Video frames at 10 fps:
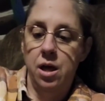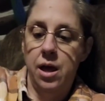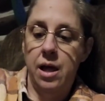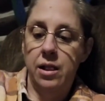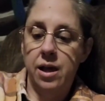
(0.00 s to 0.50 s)

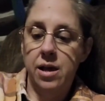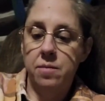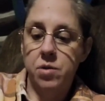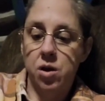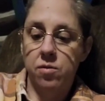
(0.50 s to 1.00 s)
and let
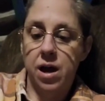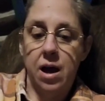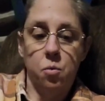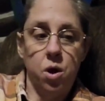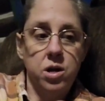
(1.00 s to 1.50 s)
him know that I
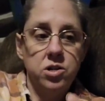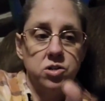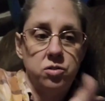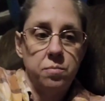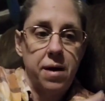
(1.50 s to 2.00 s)
wanted to
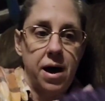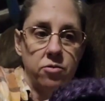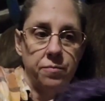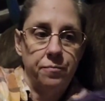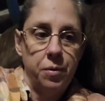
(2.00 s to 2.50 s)
do the
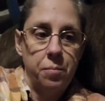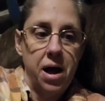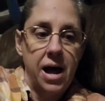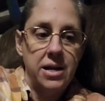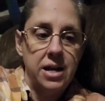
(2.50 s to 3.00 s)
pattern,
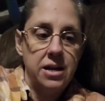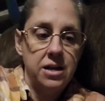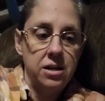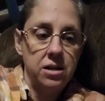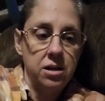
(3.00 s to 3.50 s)
but I
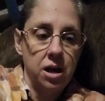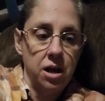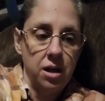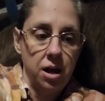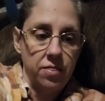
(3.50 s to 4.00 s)
needed
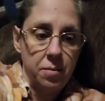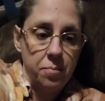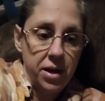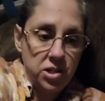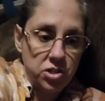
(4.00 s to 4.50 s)
the
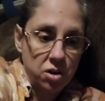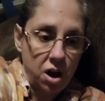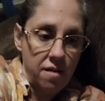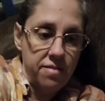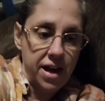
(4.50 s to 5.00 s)
picture
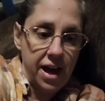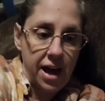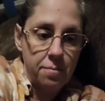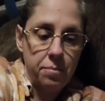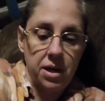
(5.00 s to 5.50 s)
of the
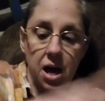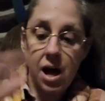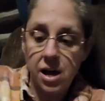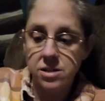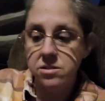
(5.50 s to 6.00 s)
hat
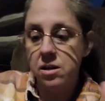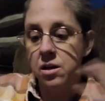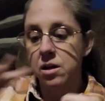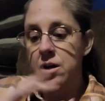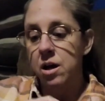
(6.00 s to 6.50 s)
because
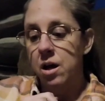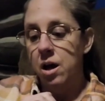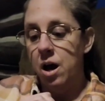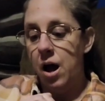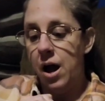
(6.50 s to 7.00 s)

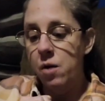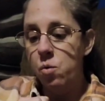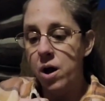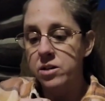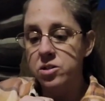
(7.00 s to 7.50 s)
I
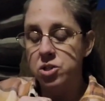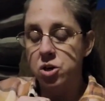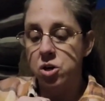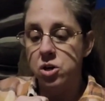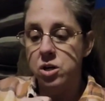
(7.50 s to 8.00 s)
wanted to
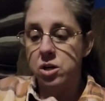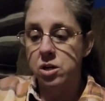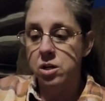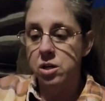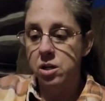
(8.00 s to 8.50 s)
turn
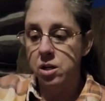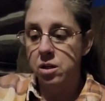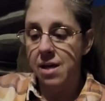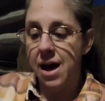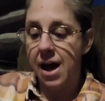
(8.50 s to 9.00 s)

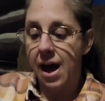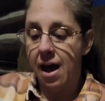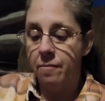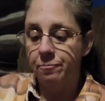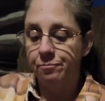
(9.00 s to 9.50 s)
that
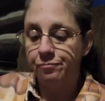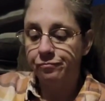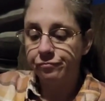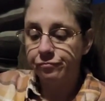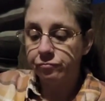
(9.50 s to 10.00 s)
hat
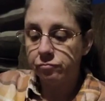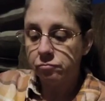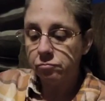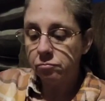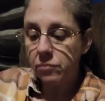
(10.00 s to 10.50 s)

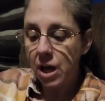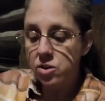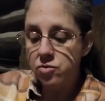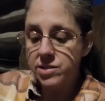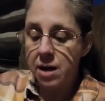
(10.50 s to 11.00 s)
and
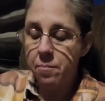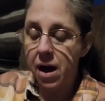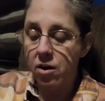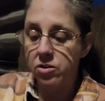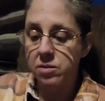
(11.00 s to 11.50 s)
use that
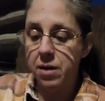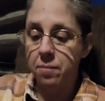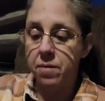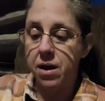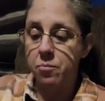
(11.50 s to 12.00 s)
pattern to make
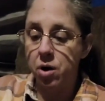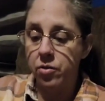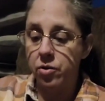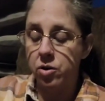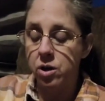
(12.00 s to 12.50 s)
my
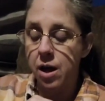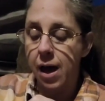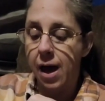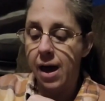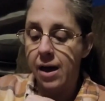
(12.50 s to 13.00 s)
brother
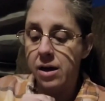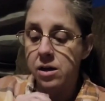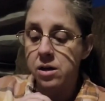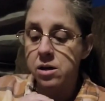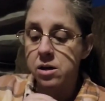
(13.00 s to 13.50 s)
a
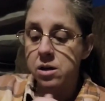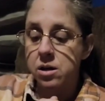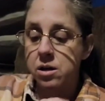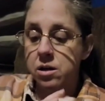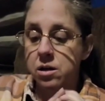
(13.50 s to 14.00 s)

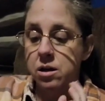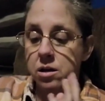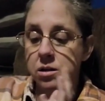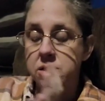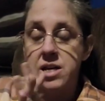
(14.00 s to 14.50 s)

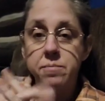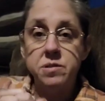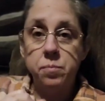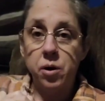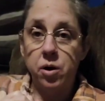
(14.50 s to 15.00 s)
Team
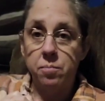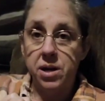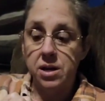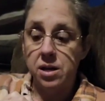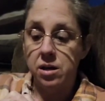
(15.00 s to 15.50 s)
Spirit
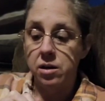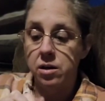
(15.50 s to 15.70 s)
beanie